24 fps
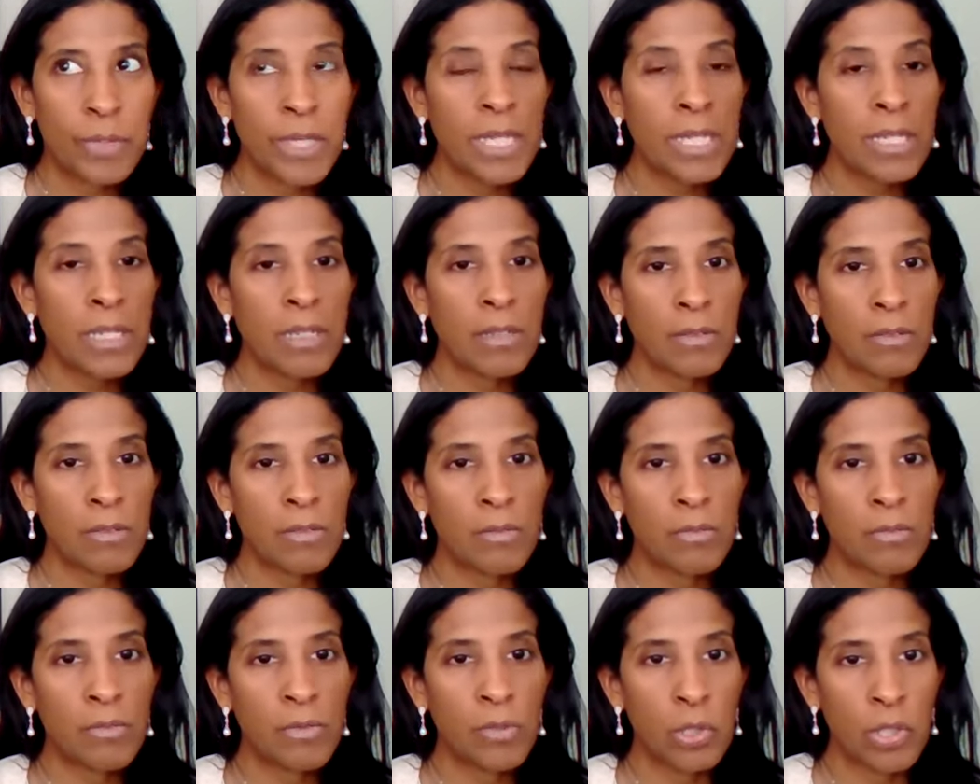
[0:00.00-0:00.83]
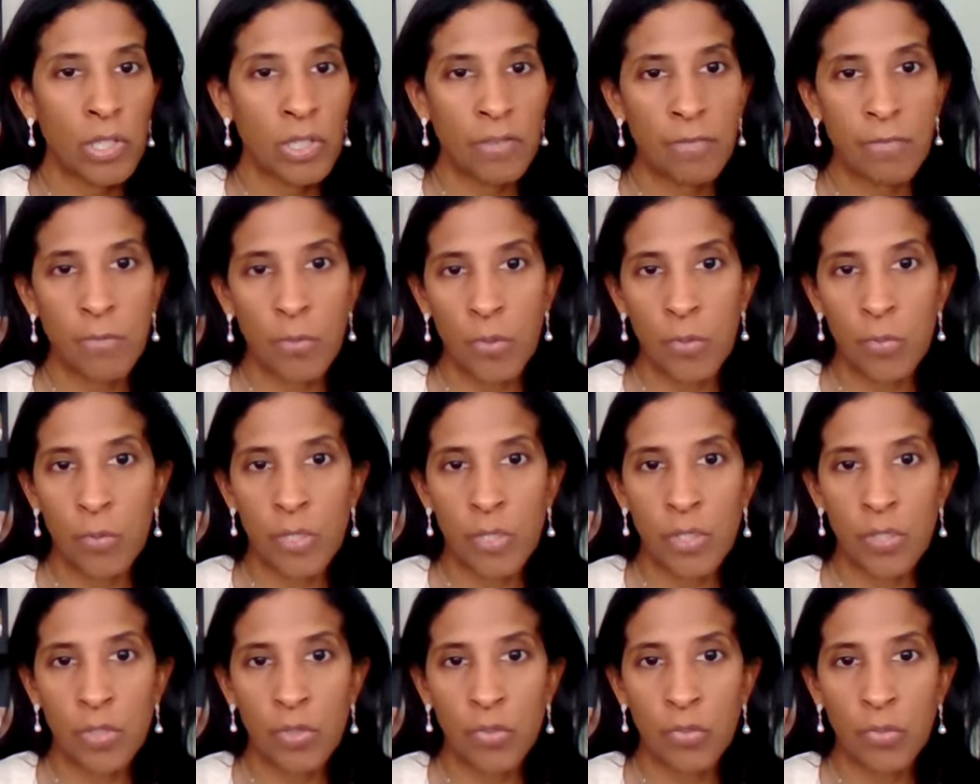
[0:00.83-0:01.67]
be looking
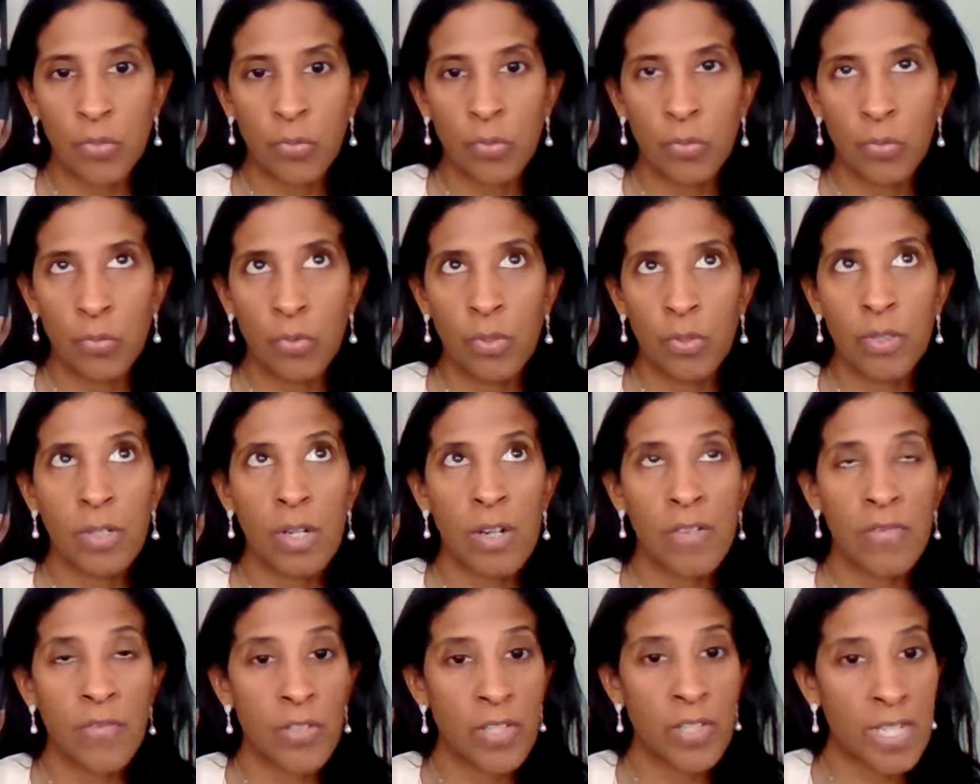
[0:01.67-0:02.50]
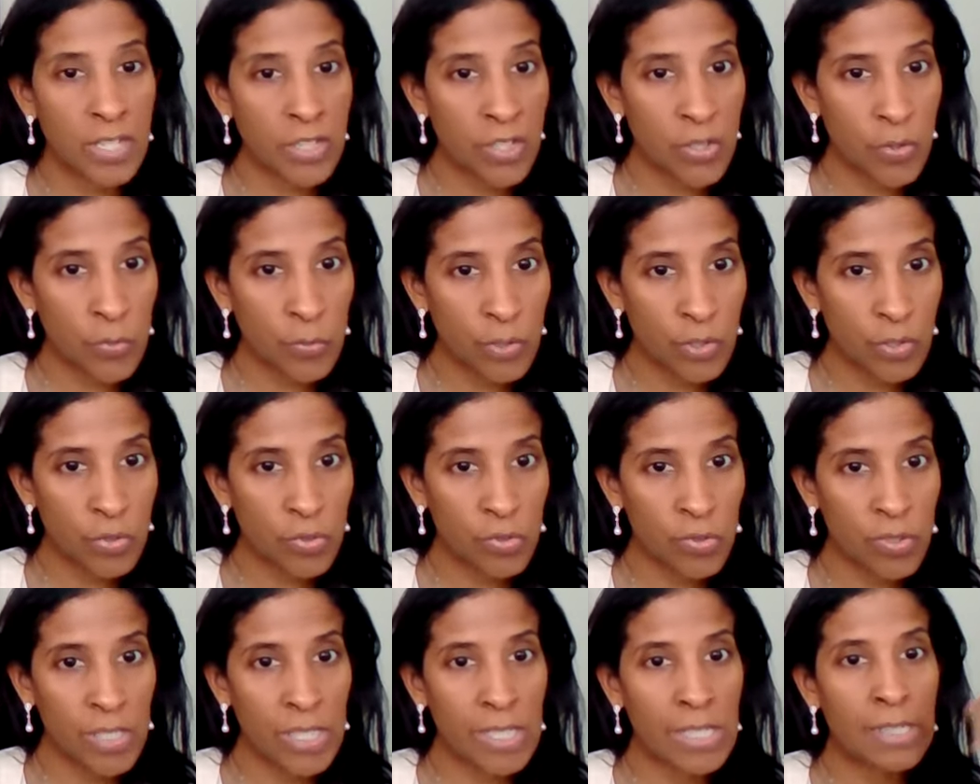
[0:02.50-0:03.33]
forward to the conversation with
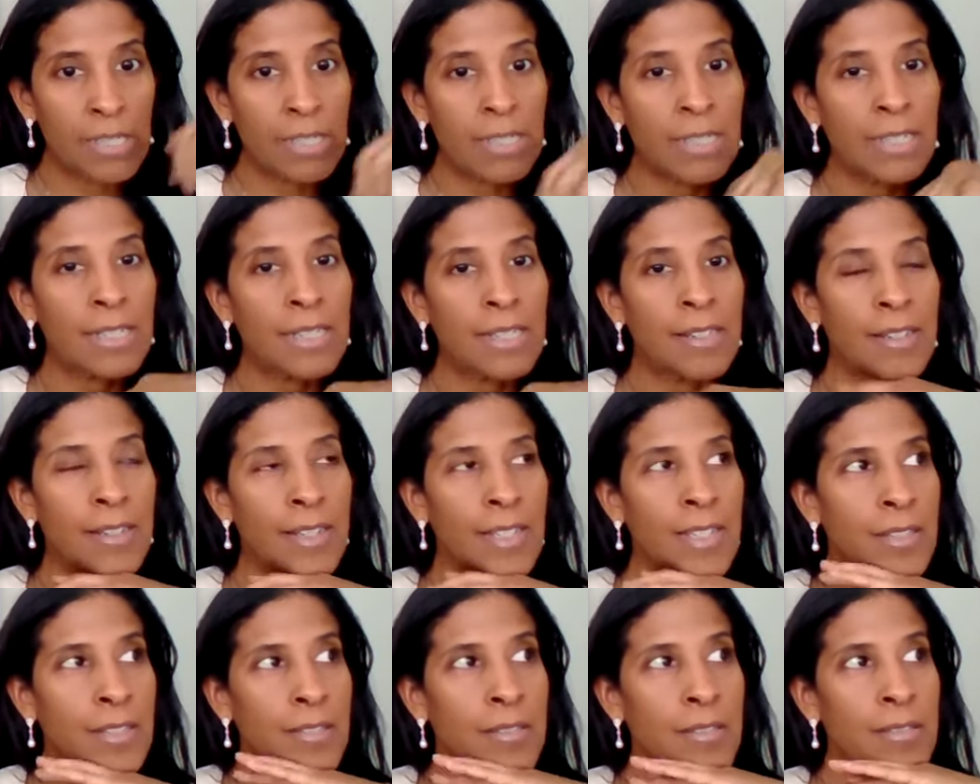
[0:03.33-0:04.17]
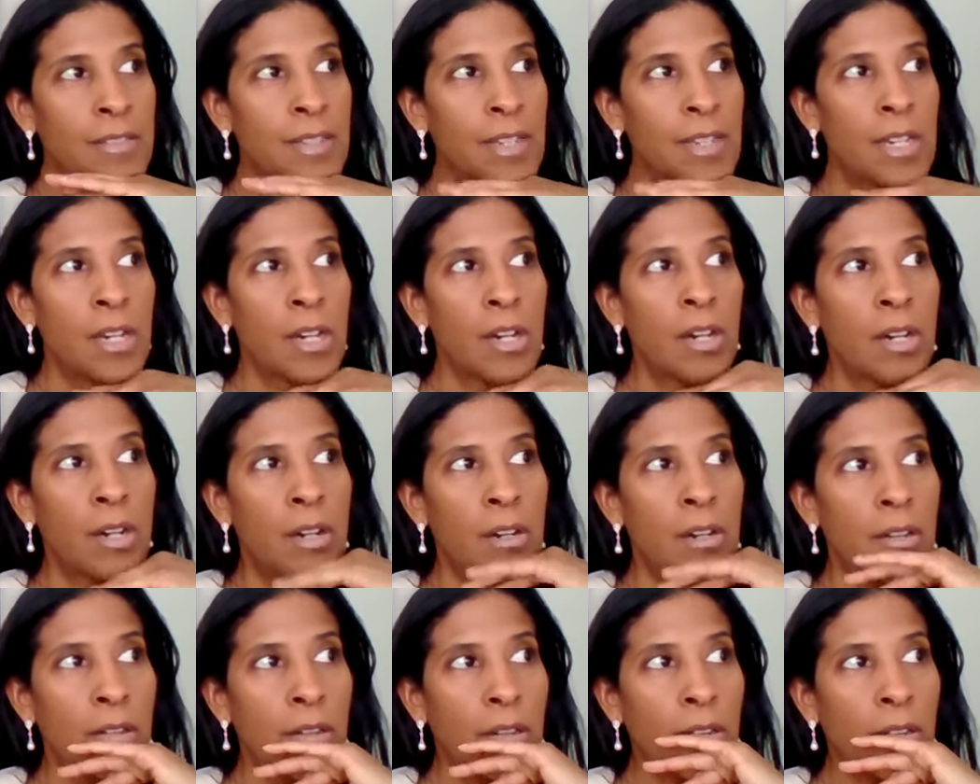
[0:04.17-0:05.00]
Julie and
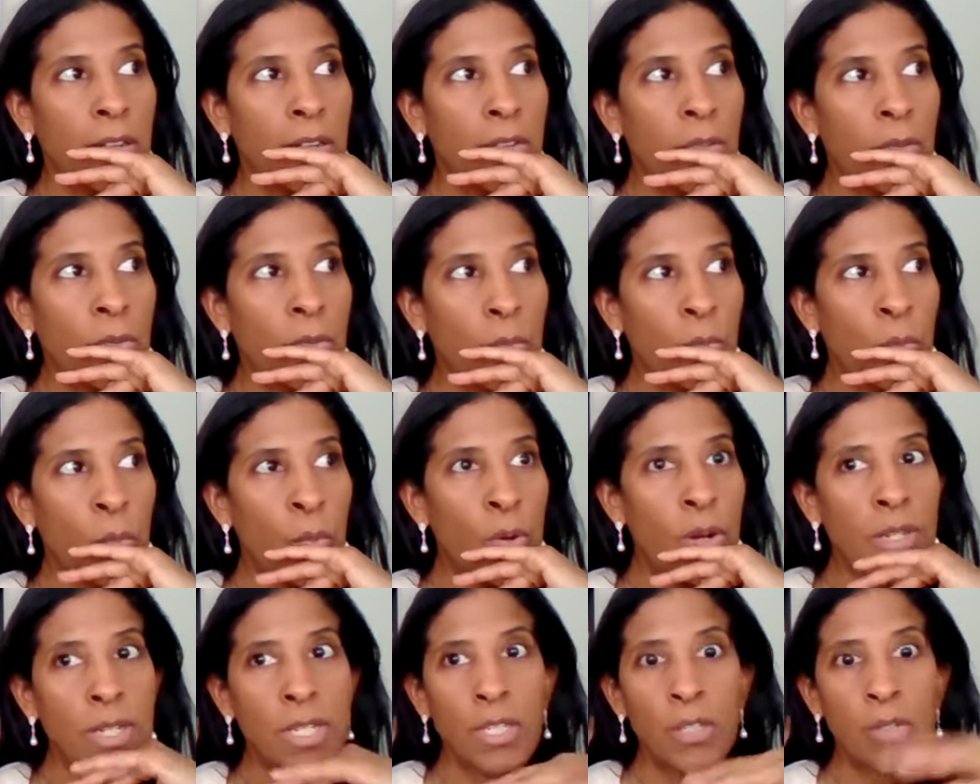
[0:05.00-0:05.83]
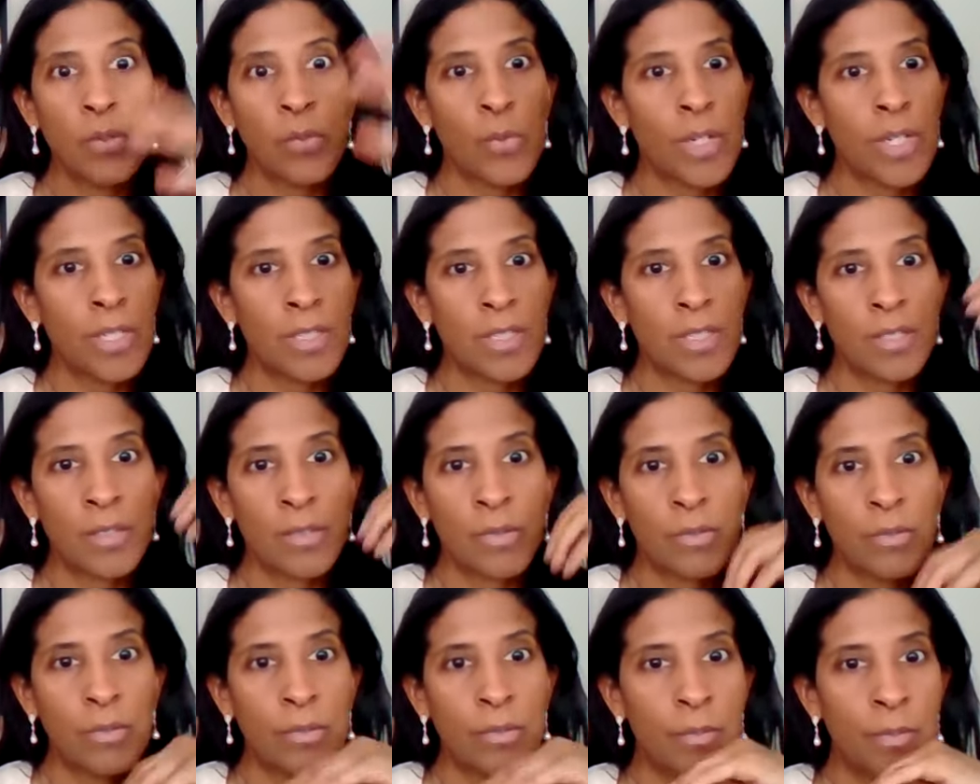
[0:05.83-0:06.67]
wanting you all
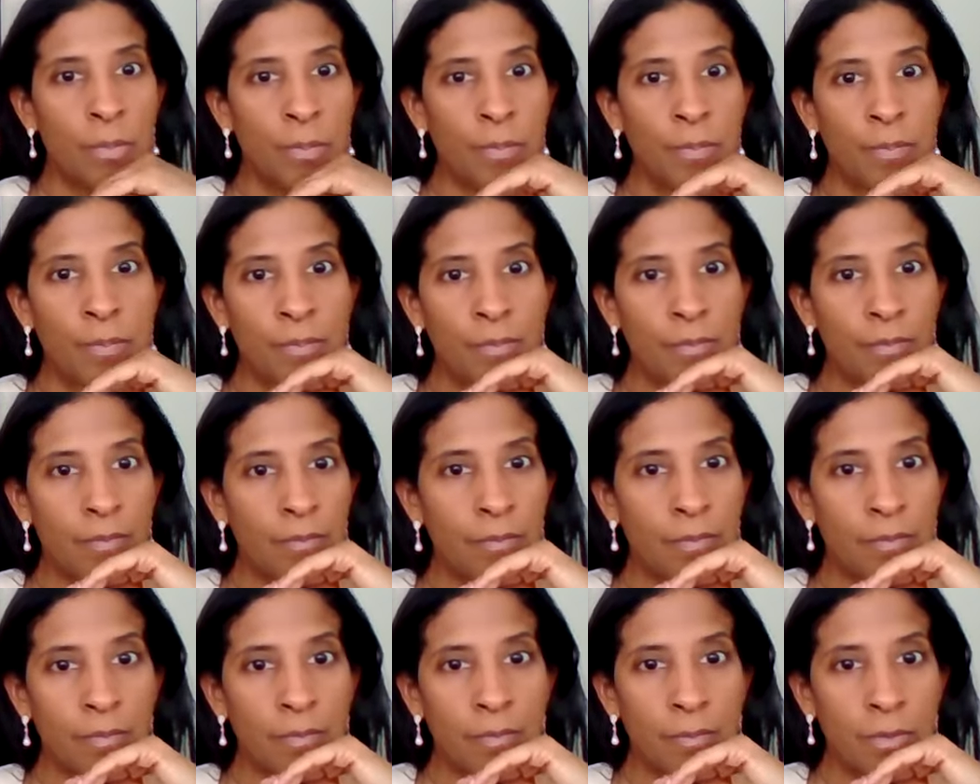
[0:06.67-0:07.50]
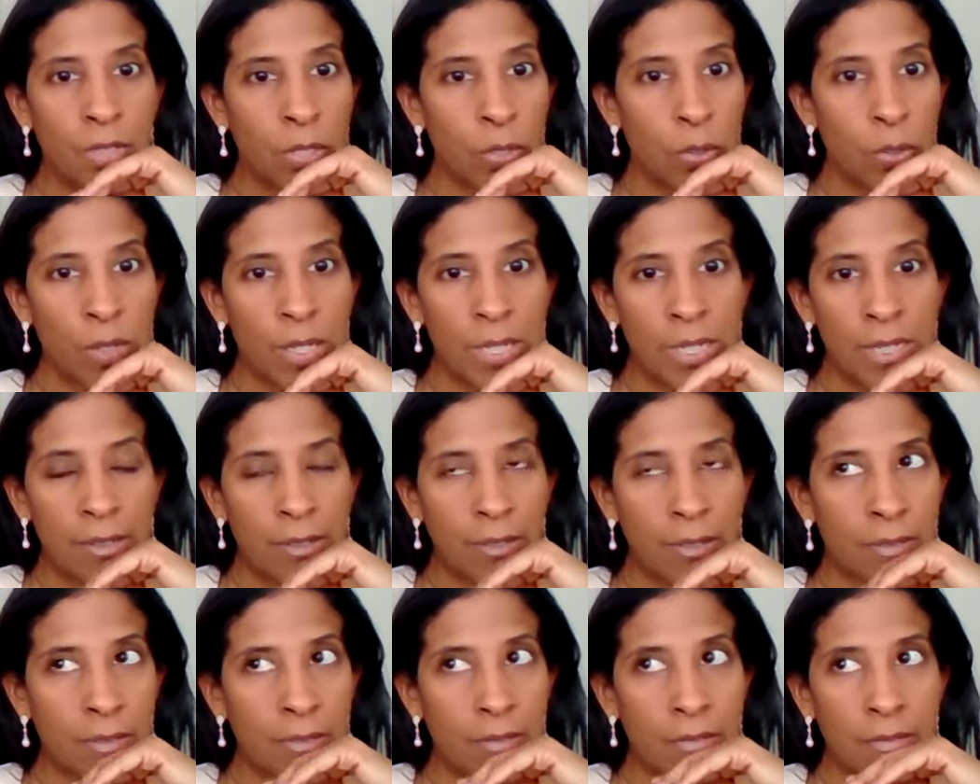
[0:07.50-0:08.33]
to tune
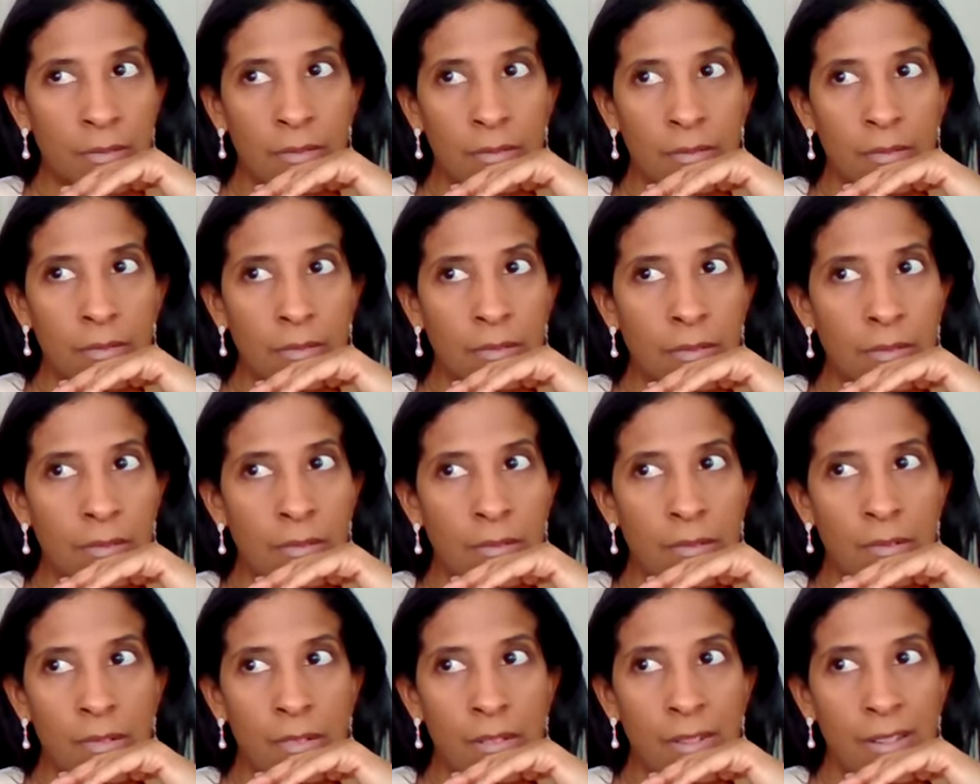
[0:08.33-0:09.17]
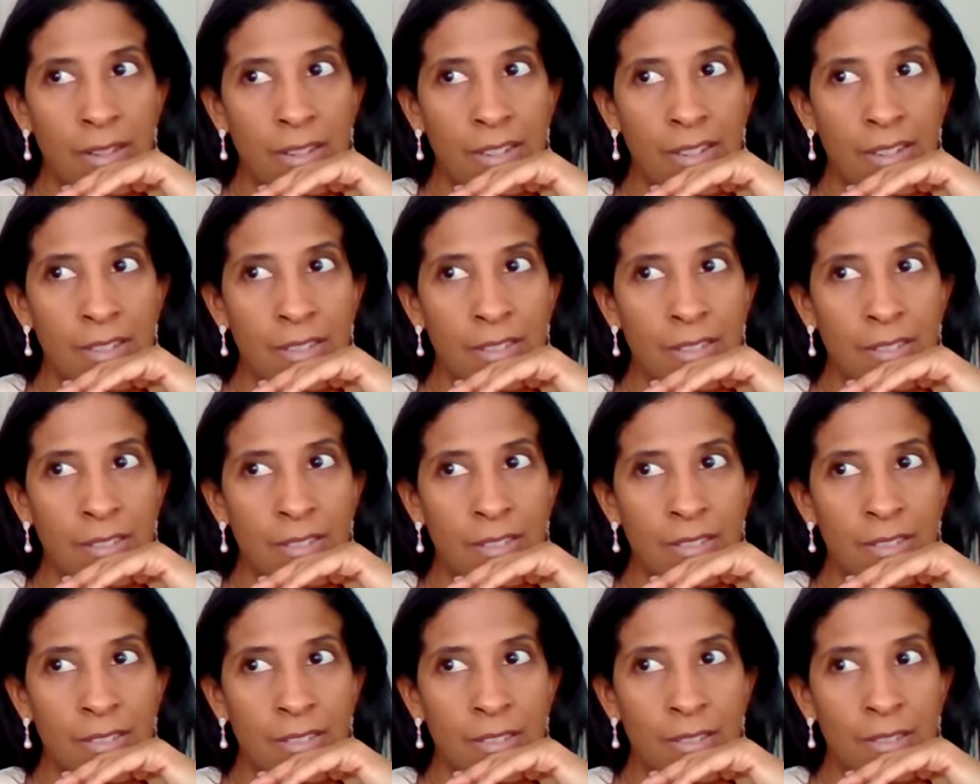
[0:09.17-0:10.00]
in
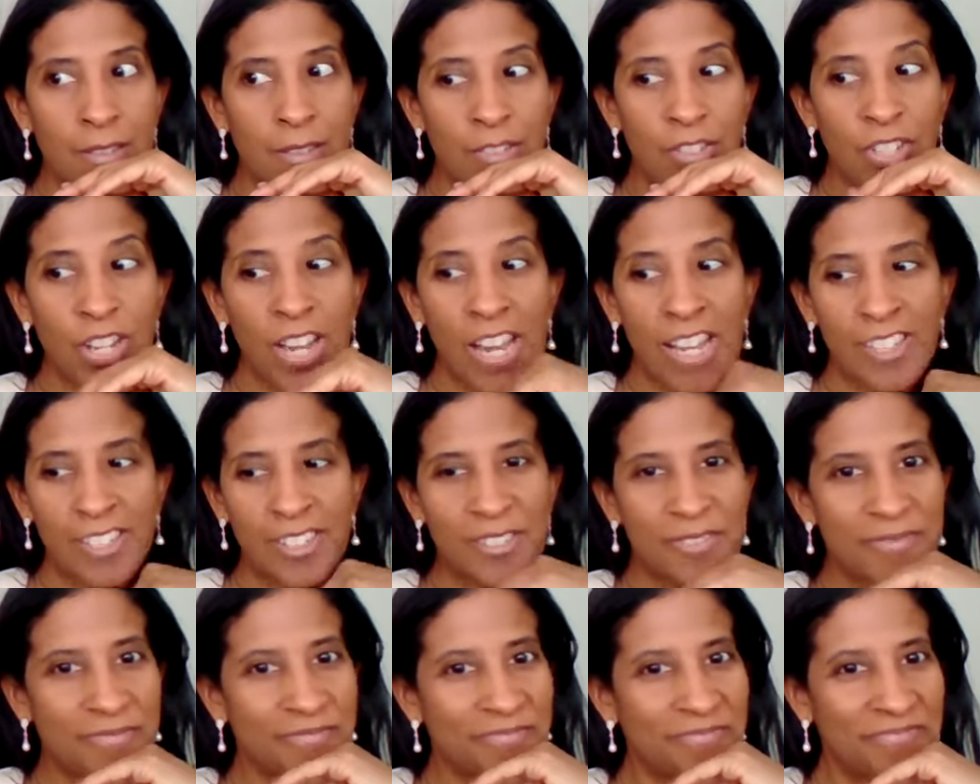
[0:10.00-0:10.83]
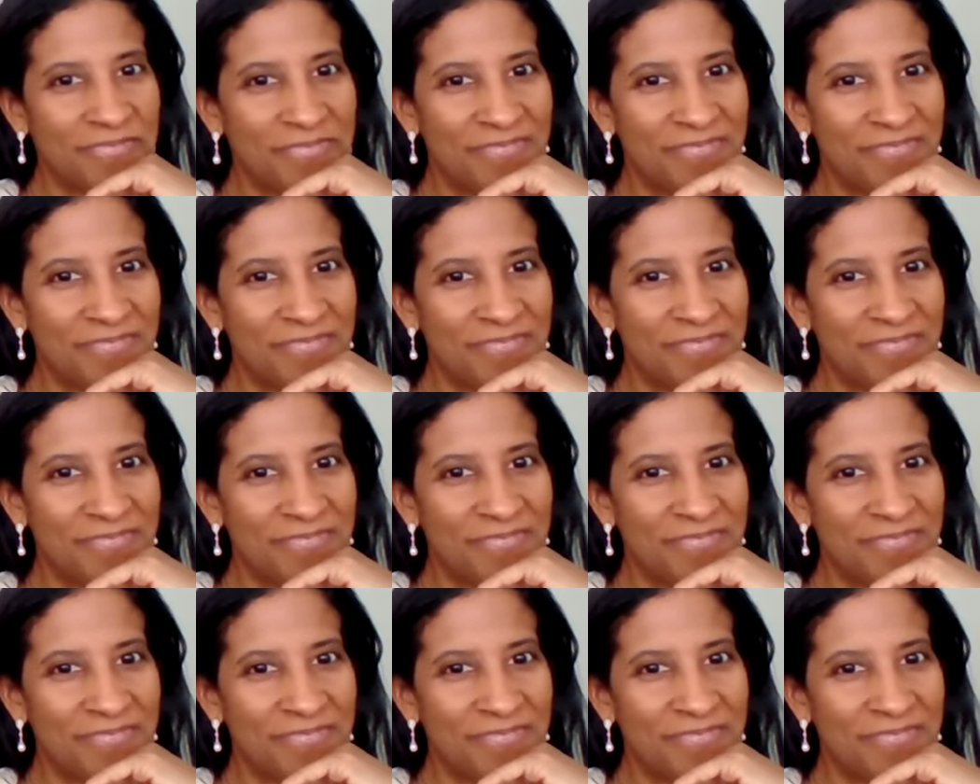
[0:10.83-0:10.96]
and chat.